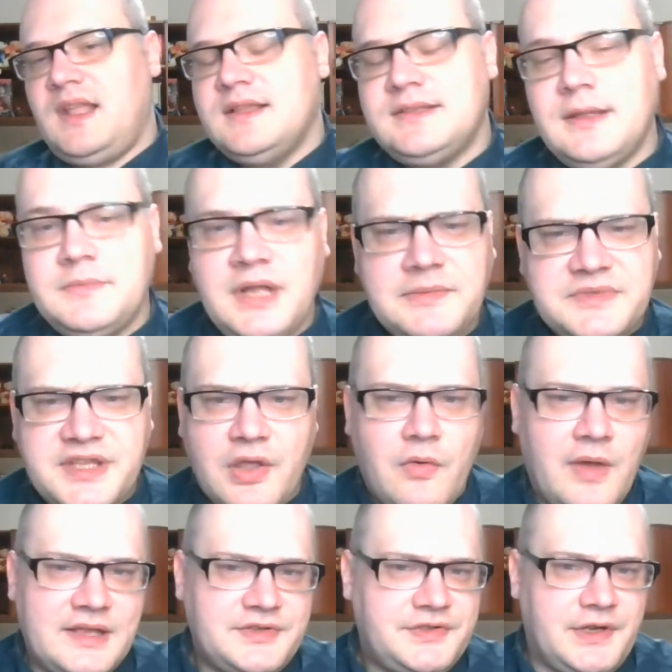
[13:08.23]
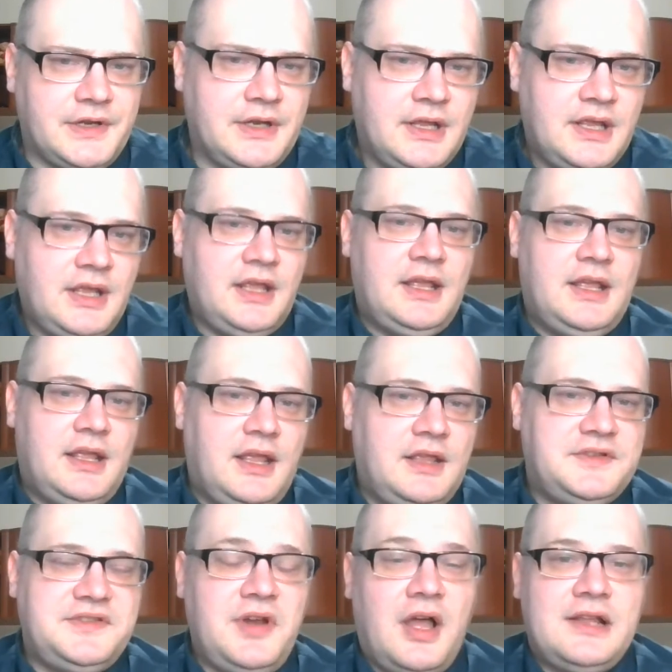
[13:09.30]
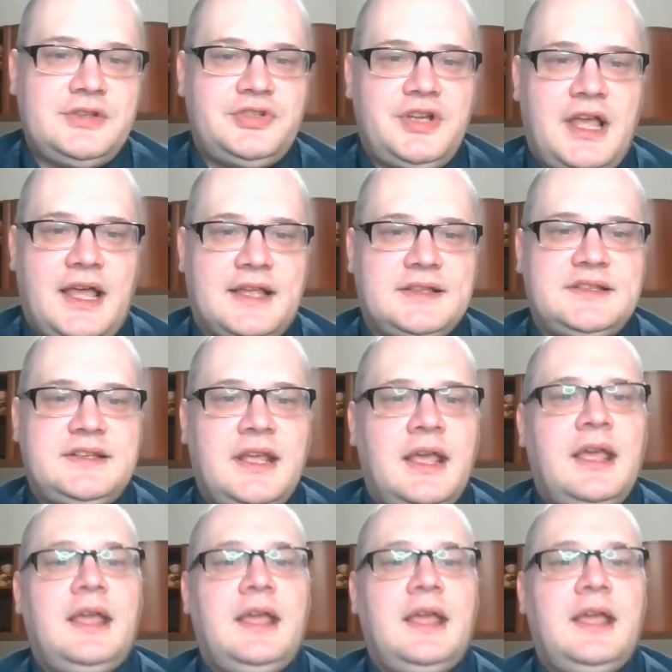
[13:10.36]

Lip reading: sometimes the question is not just,